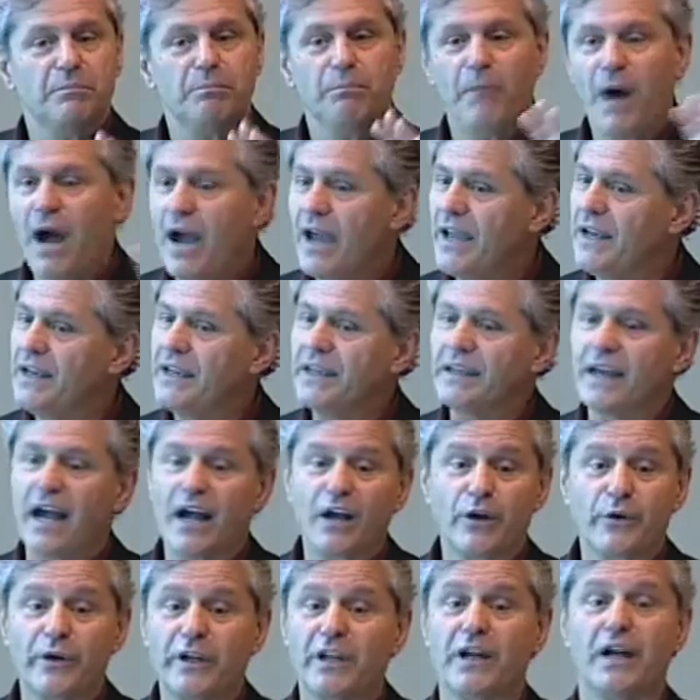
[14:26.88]
mining,
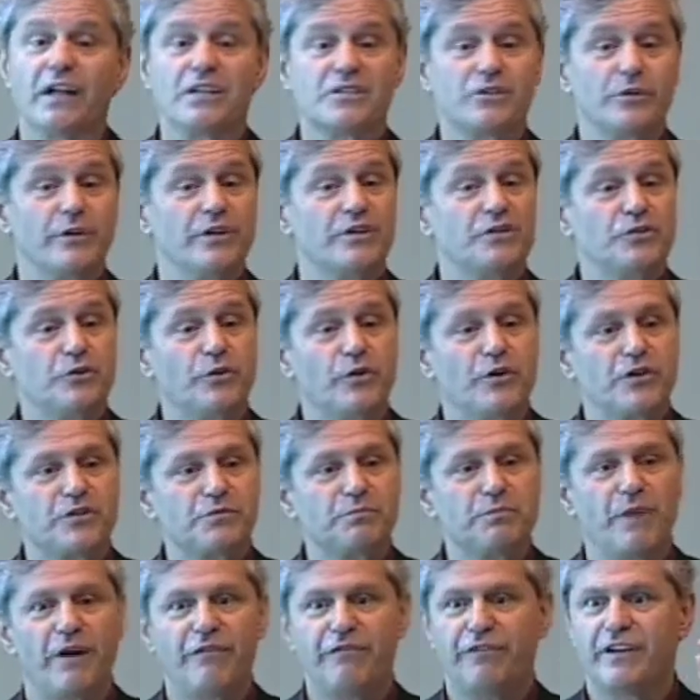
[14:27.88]
agriculture and
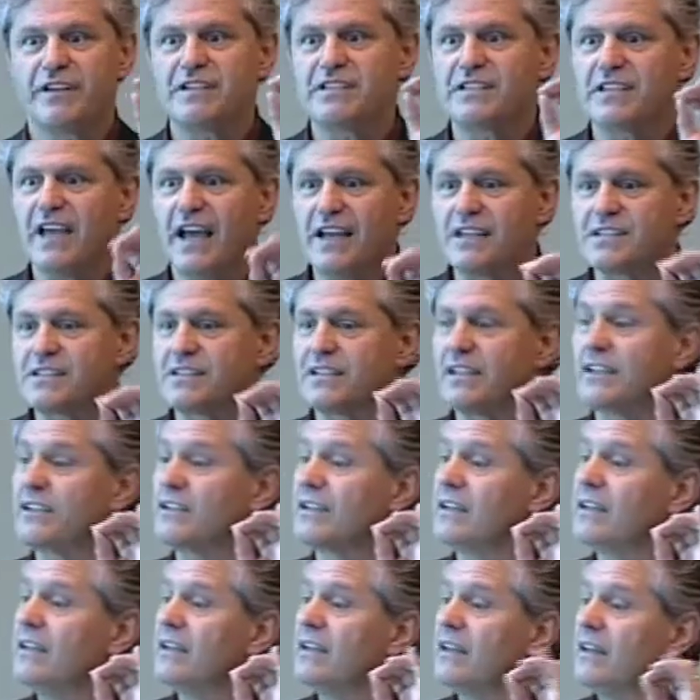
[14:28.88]
tourism are
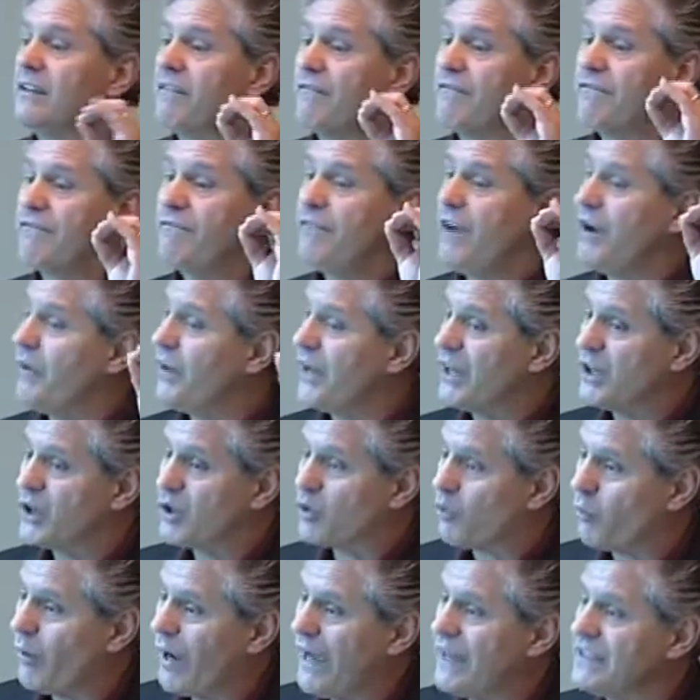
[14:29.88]
fantastic, very
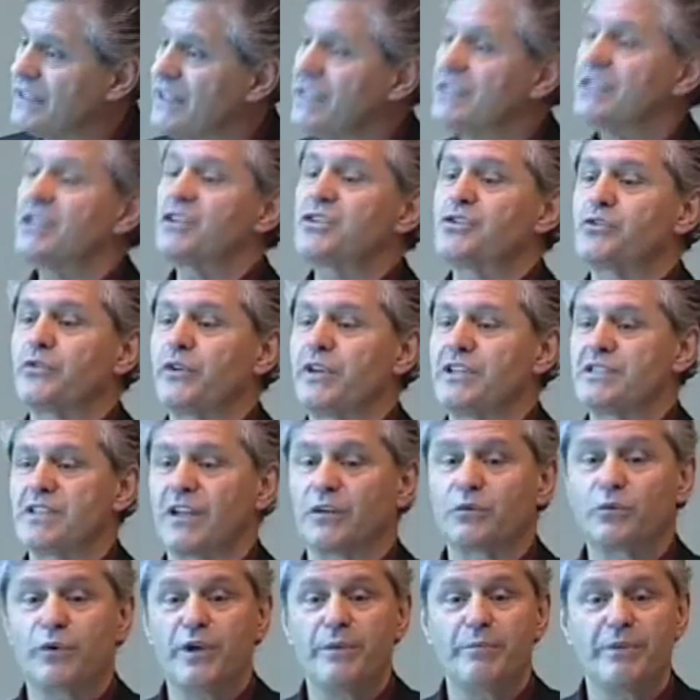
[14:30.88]
great industries
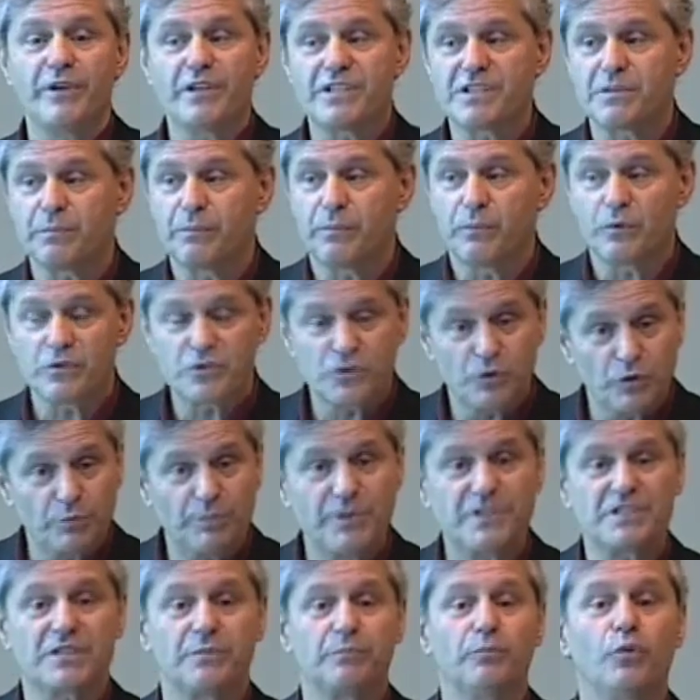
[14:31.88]
that we be, should be
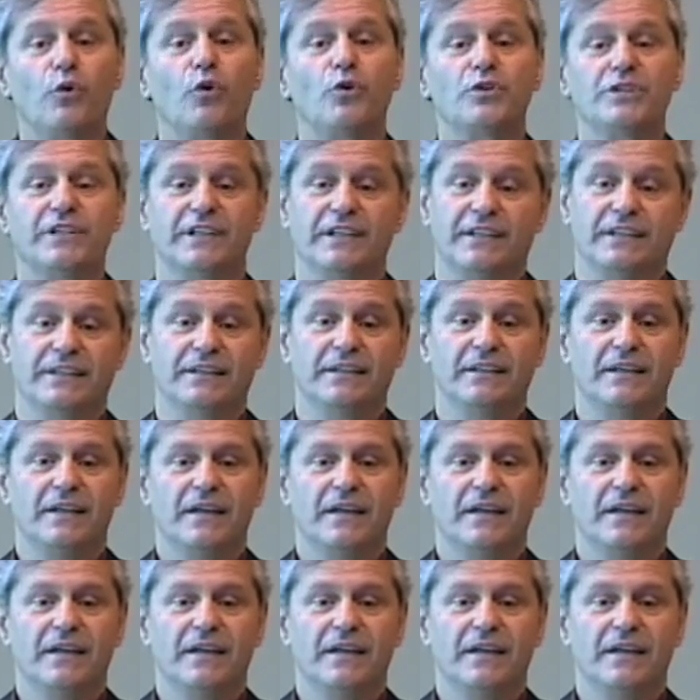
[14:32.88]
supporting.